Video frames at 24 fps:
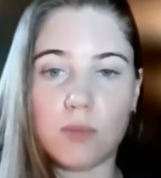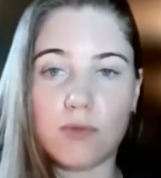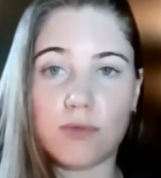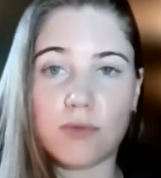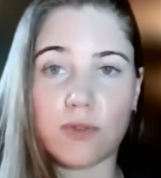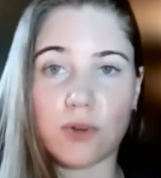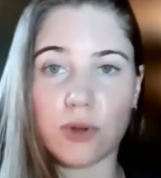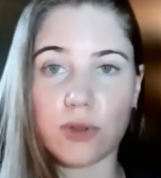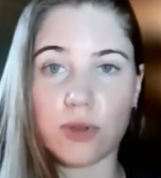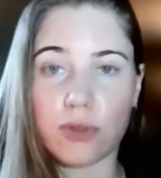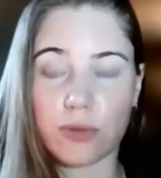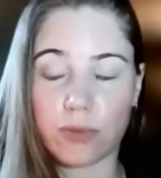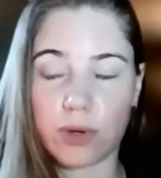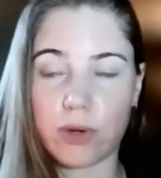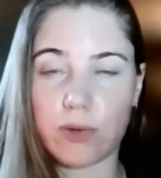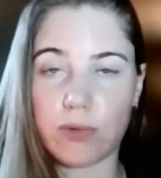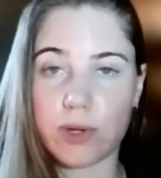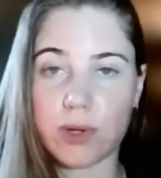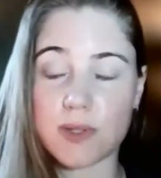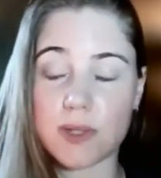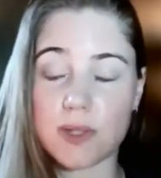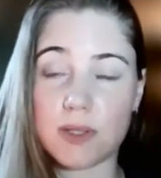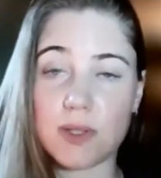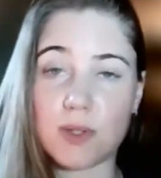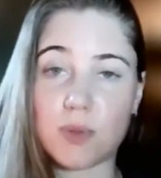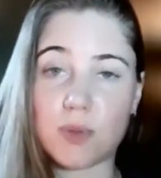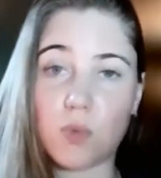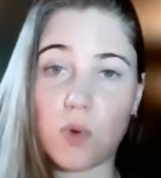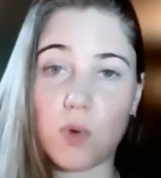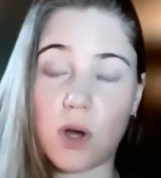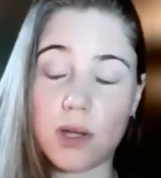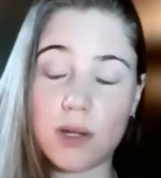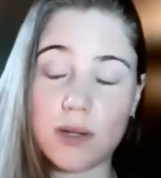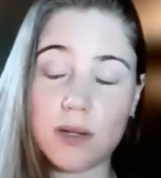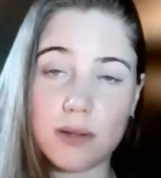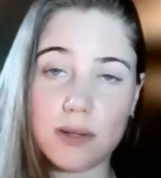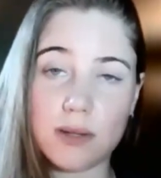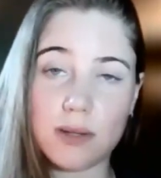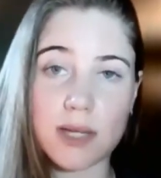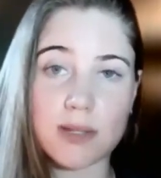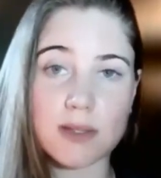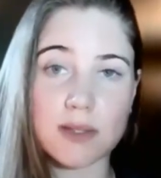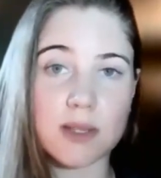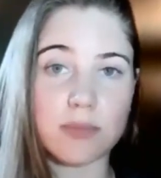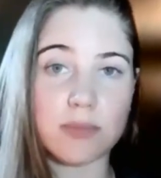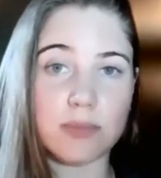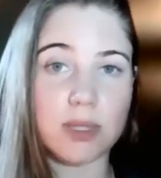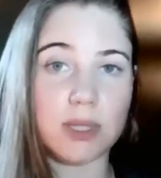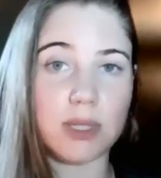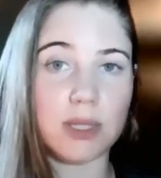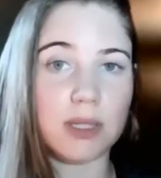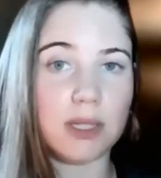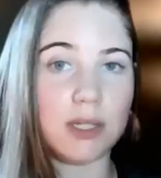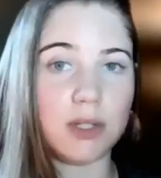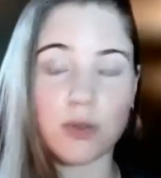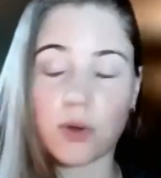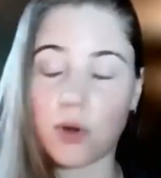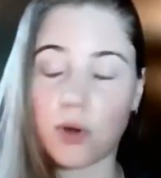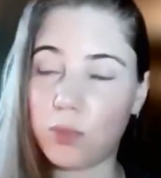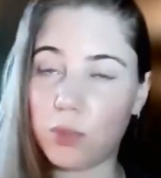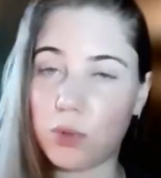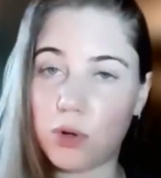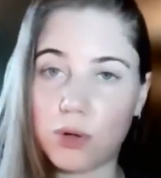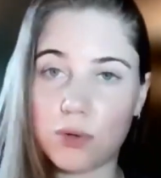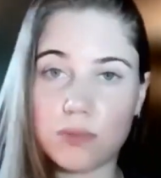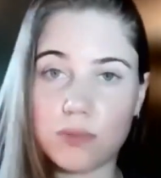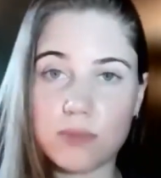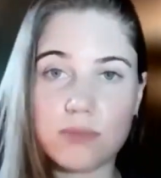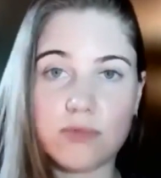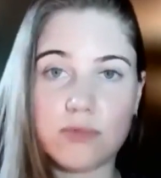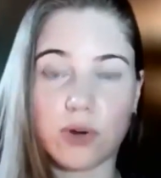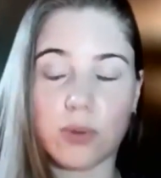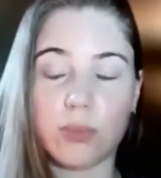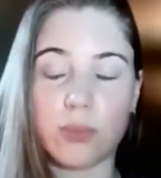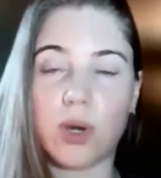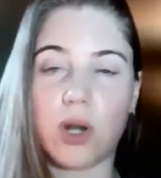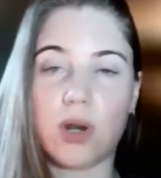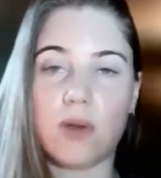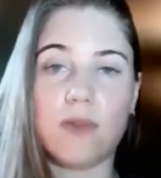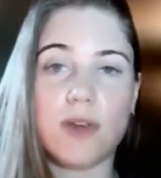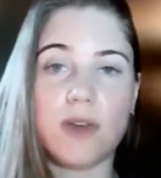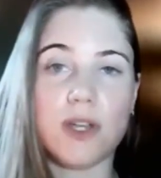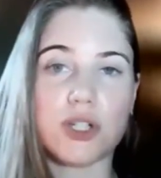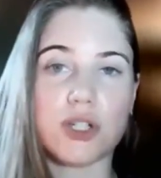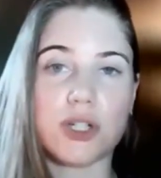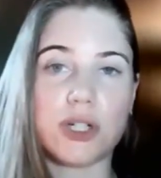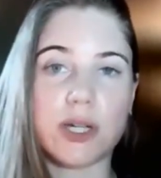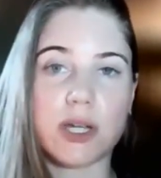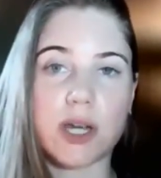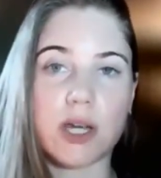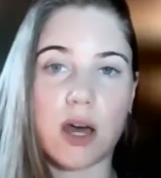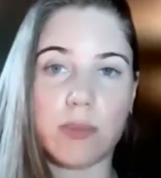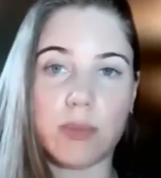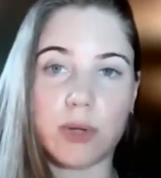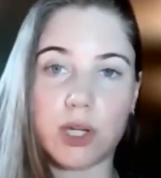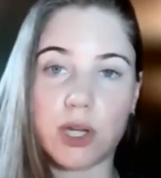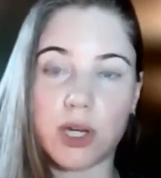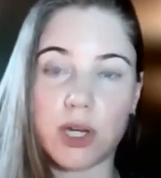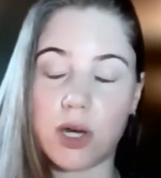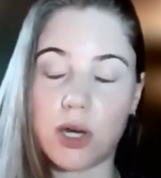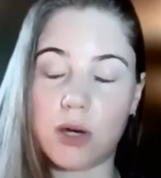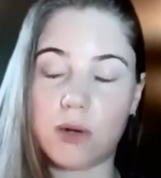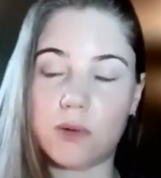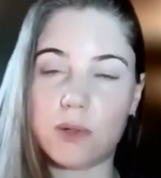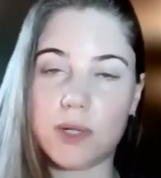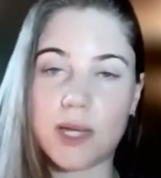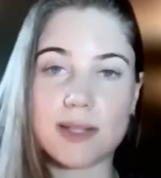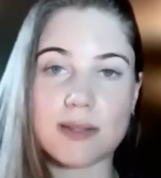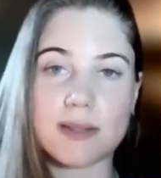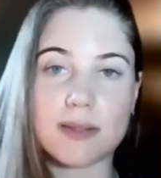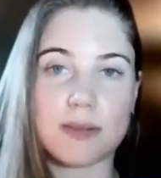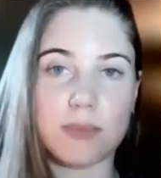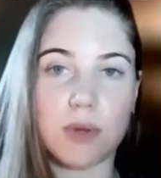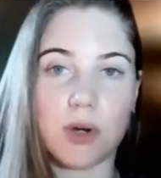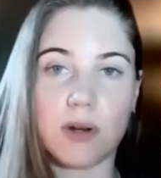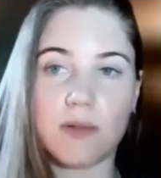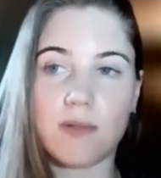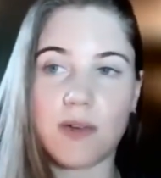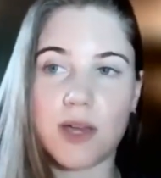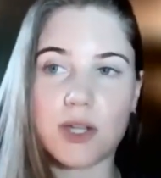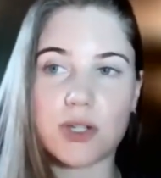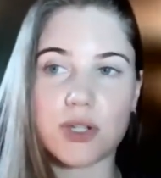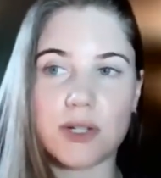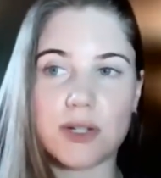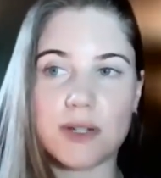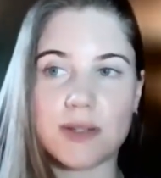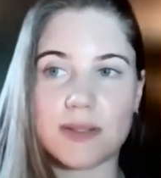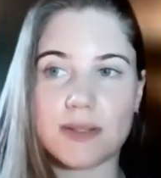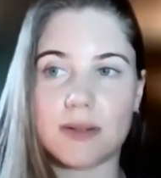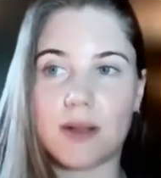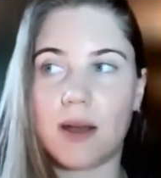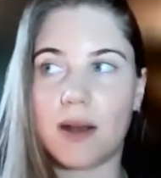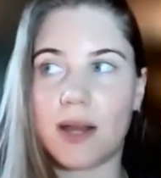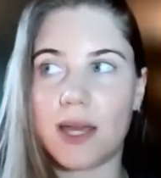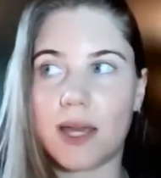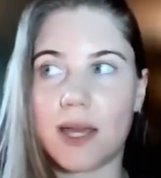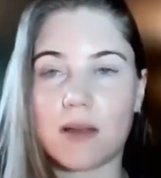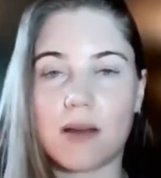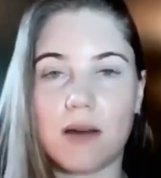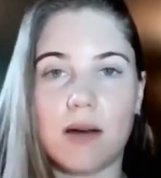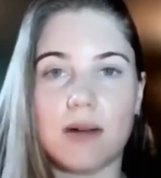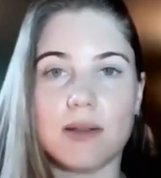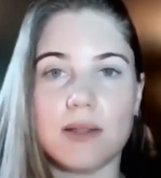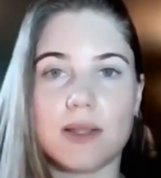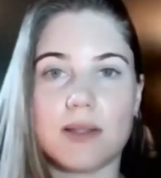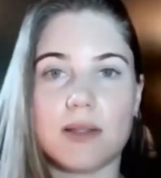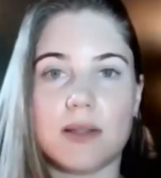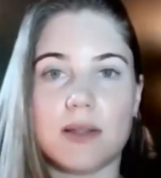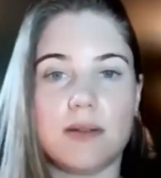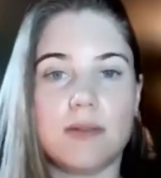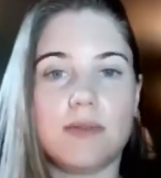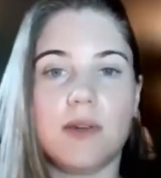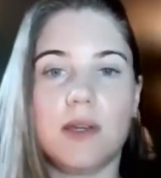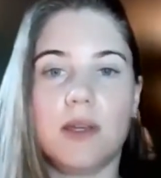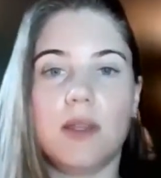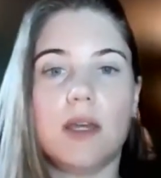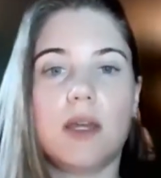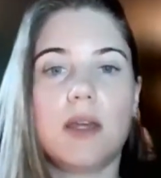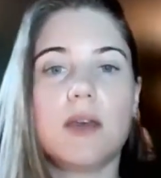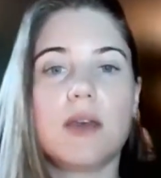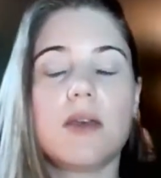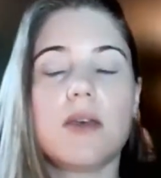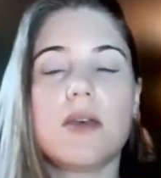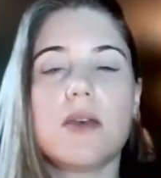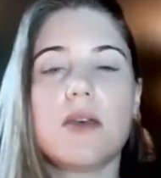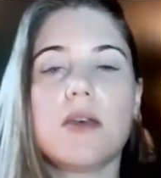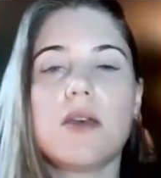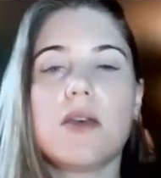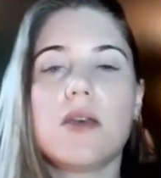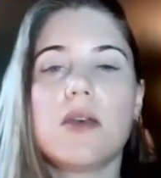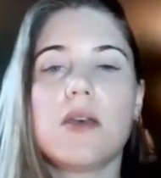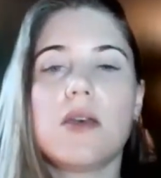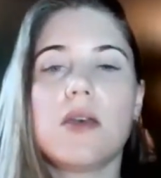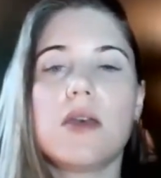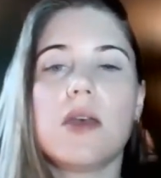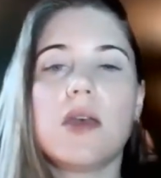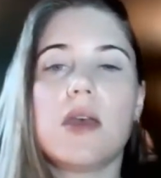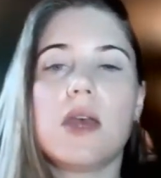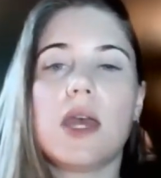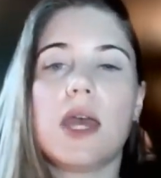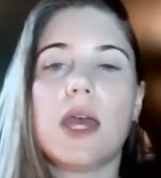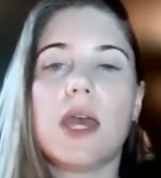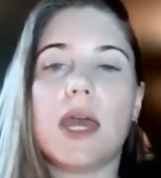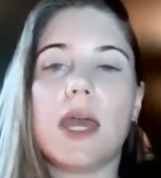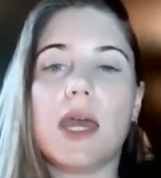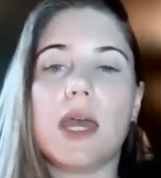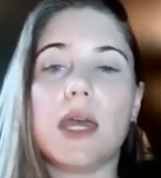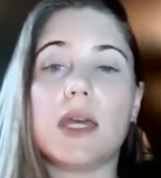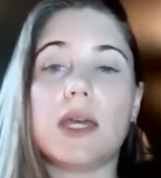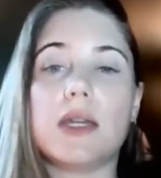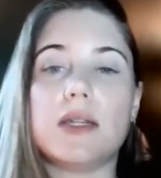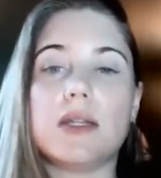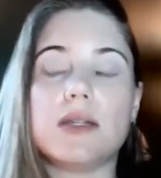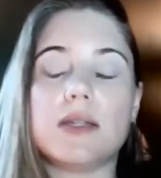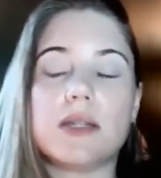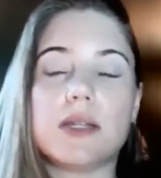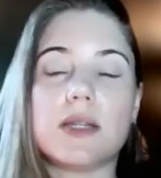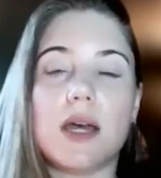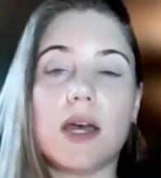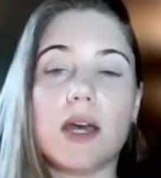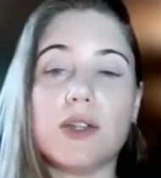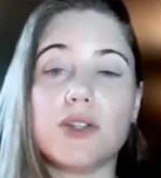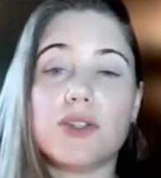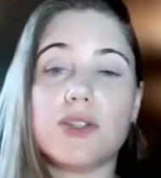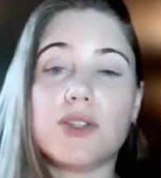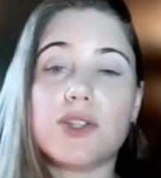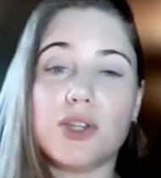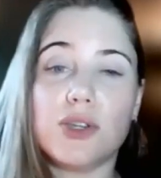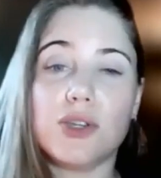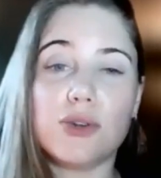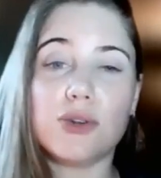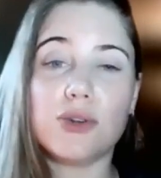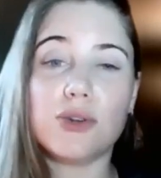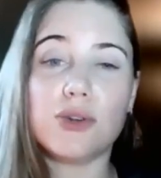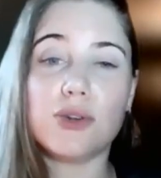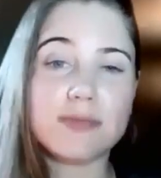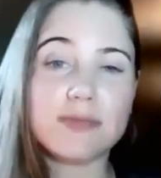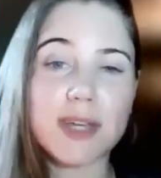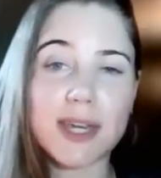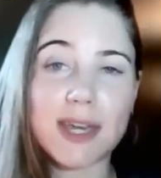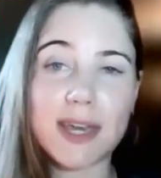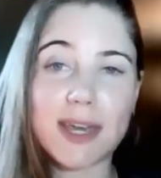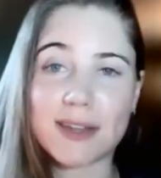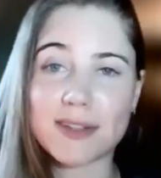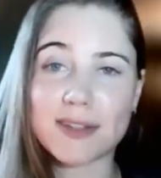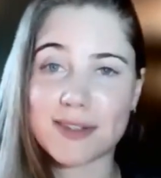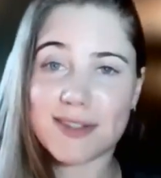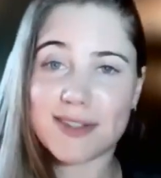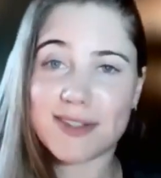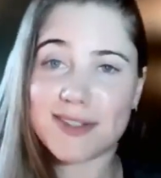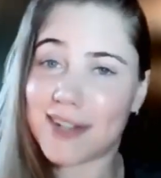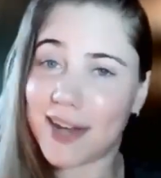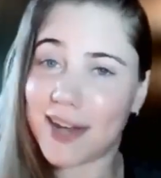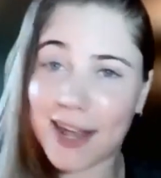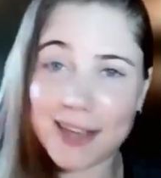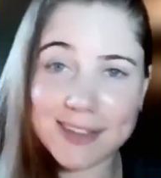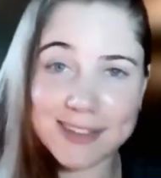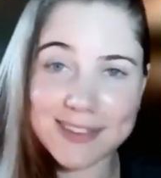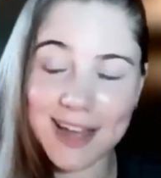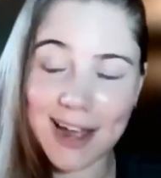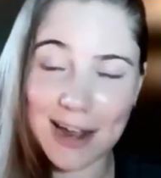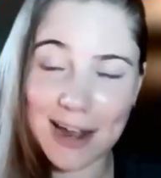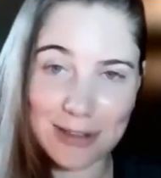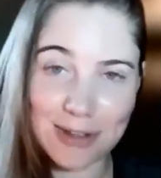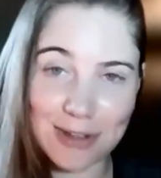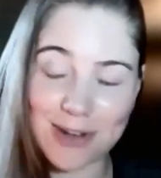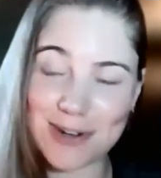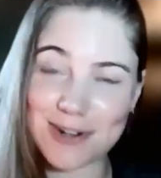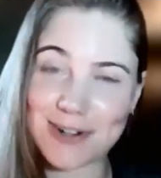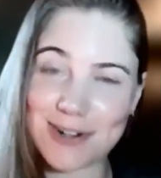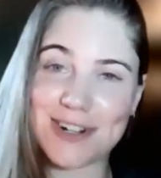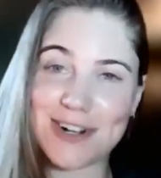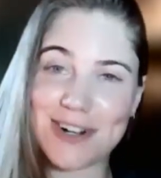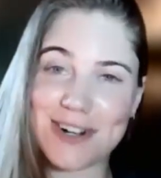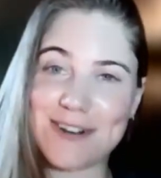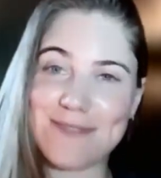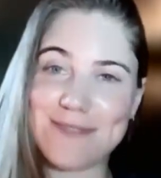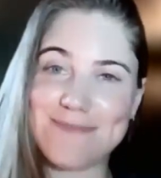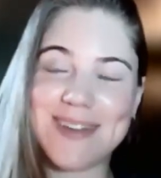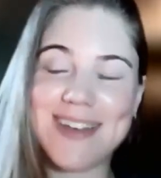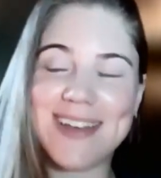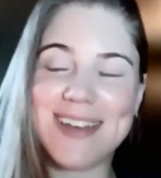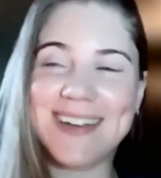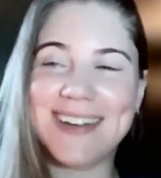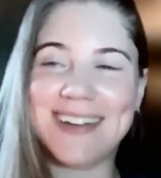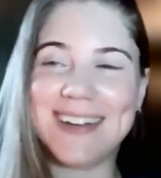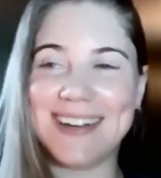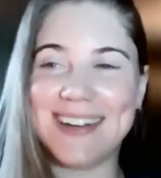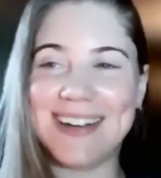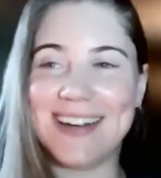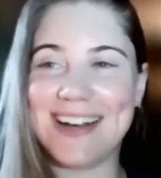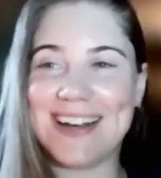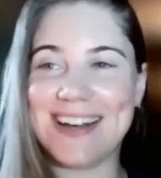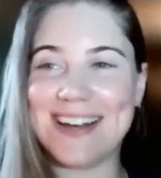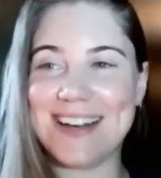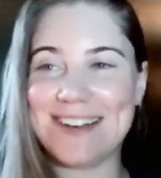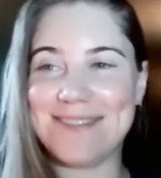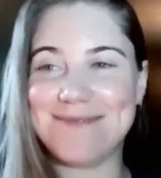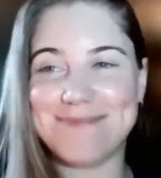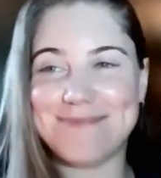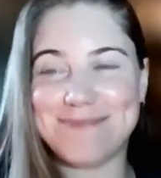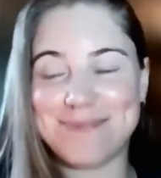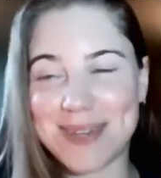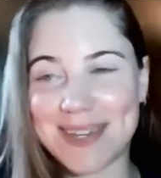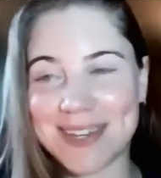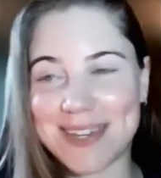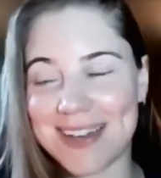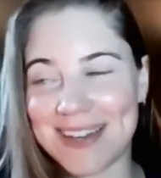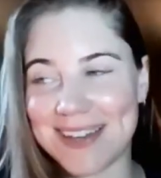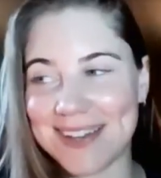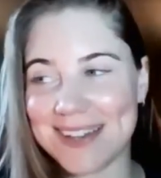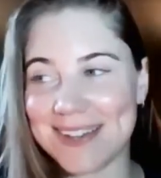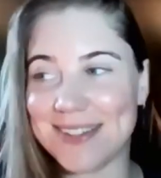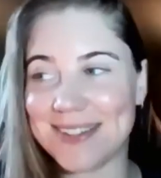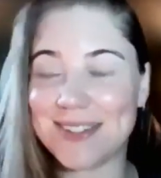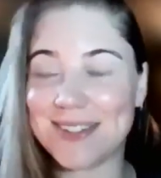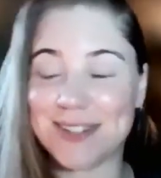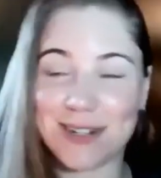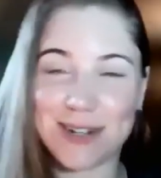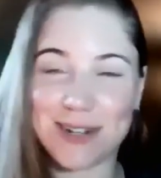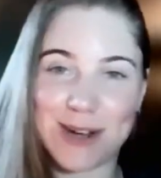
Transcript: For three reasons. One, it's completely normal for motivation to come and go. Motivation is not a constant feeling. And two, they can't sustain that long term because,